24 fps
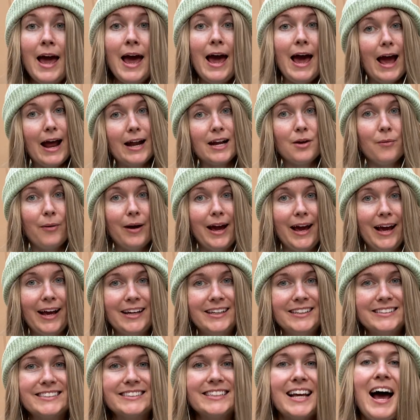
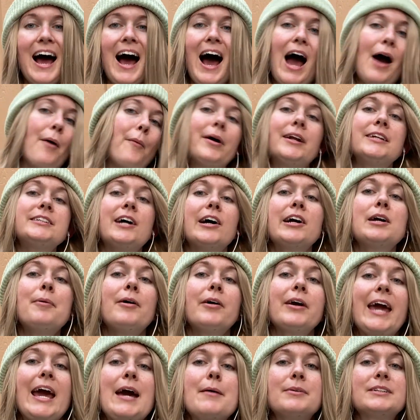Anyways, I want to talk about
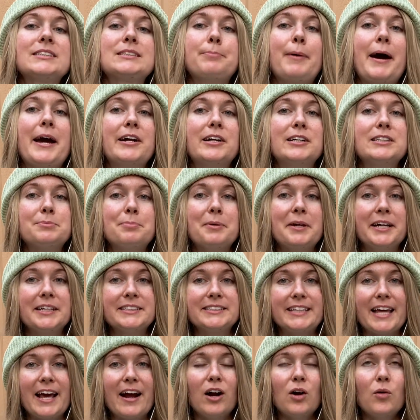camel spiders because
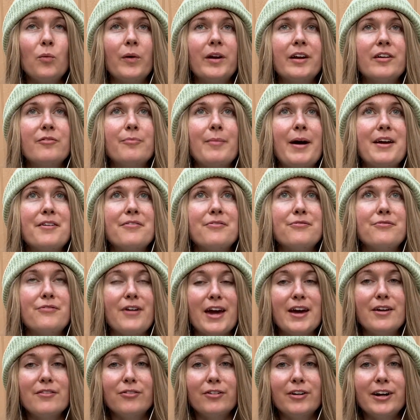they are one of my
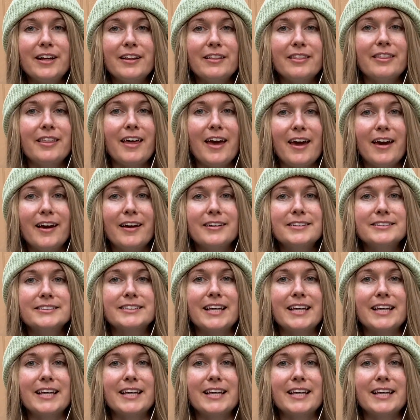favorite things,